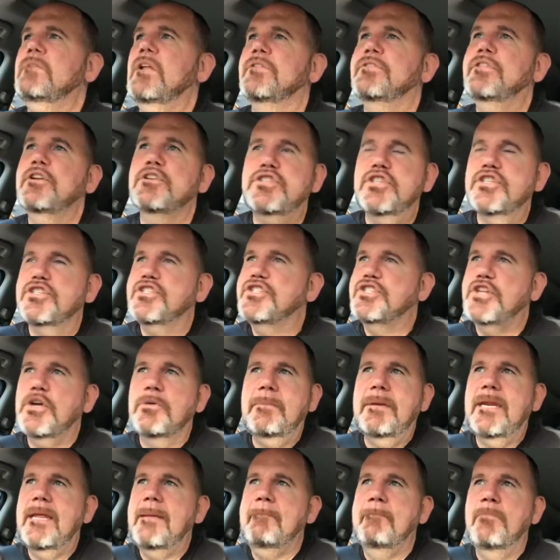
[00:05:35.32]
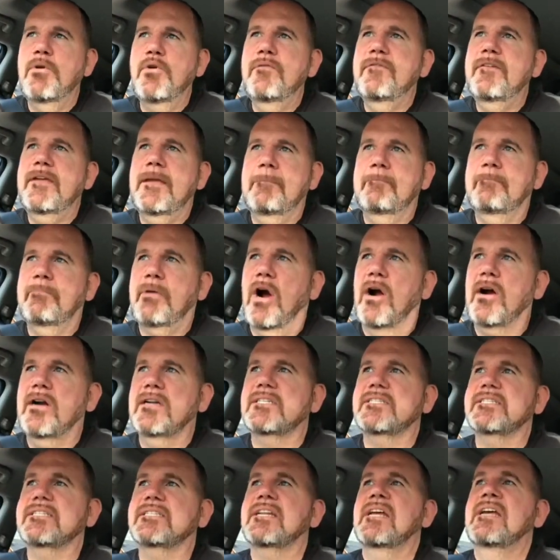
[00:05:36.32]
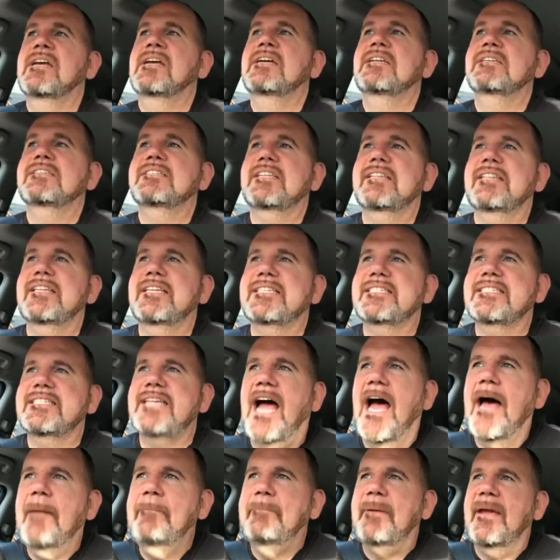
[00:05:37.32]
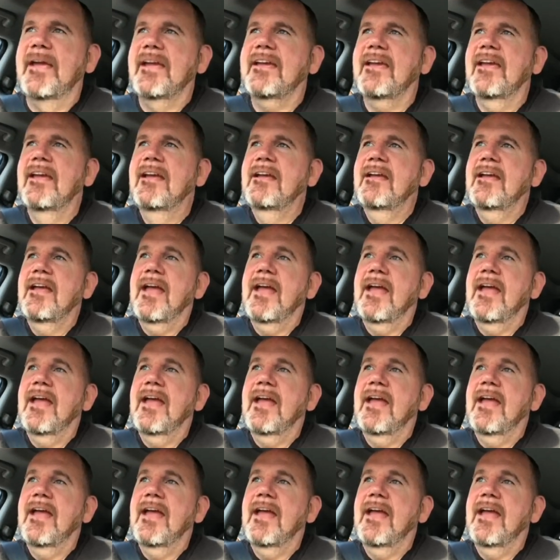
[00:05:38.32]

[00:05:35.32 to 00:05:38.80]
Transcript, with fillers: There's just so many moving parts to this topic,